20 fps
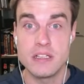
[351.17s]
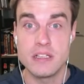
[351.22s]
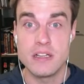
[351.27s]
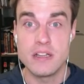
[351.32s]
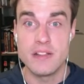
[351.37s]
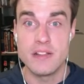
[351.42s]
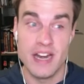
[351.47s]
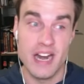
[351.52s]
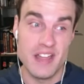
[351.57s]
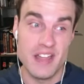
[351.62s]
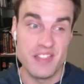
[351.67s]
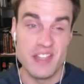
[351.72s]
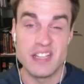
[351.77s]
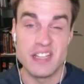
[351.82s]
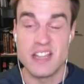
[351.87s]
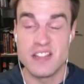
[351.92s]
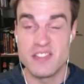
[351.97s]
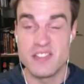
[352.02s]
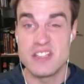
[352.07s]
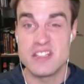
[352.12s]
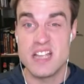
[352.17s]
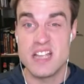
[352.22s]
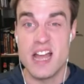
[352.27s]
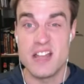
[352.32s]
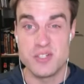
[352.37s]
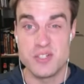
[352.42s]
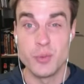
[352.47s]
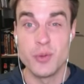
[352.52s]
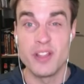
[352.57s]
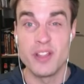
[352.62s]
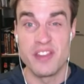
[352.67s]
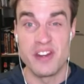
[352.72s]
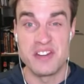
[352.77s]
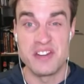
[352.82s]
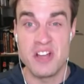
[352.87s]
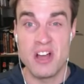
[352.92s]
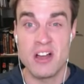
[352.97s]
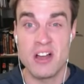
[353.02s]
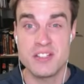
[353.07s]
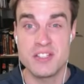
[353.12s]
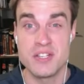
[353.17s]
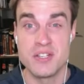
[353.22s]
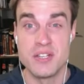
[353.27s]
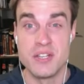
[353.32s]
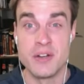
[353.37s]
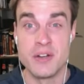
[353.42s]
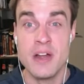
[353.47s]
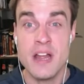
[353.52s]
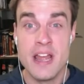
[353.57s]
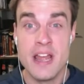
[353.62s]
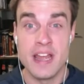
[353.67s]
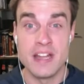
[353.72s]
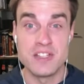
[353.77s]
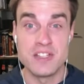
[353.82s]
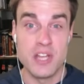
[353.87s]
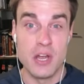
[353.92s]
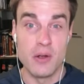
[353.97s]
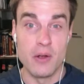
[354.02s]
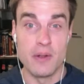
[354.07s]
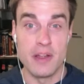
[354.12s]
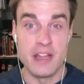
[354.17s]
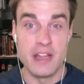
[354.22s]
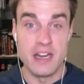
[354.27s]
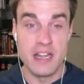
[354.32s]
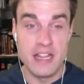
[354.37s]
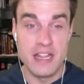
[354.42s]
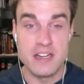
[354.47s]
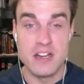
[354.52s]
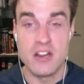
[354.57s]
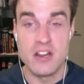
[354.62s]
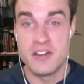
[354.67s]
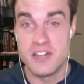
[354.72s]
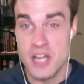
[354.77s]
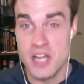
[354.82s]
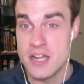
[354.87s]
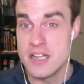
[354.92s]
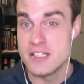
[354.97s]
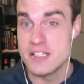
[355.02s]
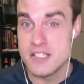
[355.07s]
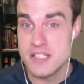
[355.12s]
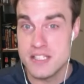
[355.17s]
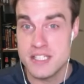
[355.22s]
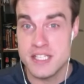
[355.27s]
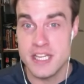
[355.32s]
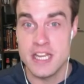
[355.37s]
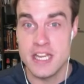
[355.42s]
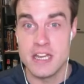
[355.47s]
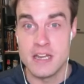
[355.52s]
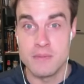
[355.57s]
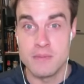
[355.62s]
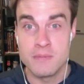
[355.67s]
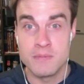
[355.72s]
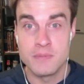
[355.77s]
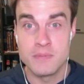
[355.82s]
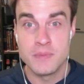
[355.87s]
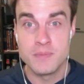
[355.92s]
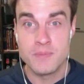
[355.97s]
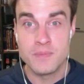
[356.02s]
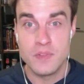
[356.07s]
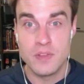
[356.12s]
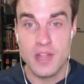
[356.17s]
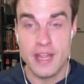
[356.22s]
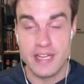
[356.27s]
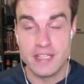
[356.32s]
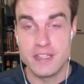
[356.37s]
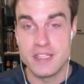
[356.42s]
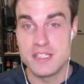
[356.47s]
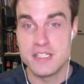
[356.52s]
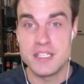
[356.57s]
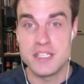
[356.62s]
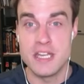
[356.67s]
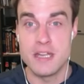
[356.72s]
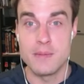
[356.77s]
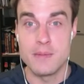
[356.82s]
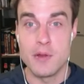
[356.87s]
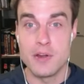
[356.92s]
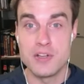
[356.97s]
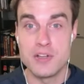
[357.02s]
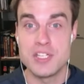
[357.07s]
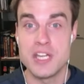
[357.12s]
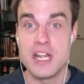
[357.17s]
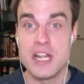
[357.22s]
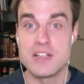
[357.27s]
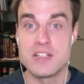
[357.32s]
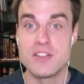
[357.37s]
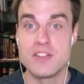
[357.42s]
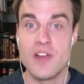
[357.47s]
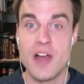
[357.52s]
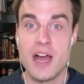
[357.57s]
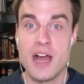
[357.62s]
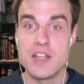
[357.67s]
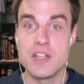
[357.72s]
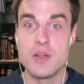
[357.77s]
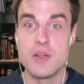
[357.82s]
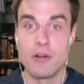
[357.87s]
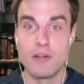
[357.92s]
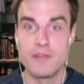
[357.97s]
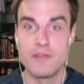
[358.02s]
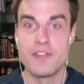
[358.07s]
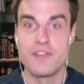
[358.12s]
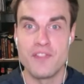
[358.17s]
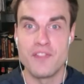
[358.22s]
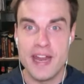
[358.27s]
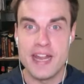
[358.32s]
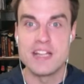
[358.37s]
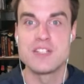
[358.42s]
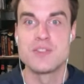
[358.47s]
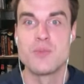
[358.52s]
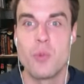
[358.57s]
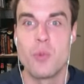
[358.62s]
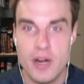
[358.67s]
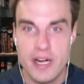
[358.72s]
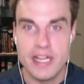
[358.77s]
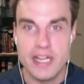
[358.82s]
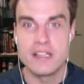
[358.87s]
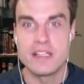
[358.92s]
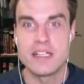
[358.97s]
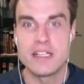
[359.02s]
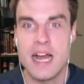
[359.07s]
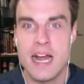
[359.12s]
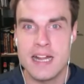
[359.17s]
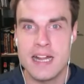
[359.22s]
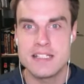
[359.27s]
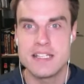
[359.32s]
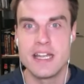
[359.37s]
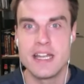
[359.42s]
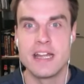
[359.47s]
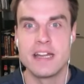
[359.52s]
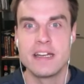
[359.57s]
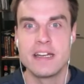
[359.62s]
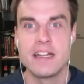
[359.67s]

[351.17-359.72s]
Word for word: then I think that these guys are willing to talk to you. And so it, it does seem like this team understands the value of the fans wanting the content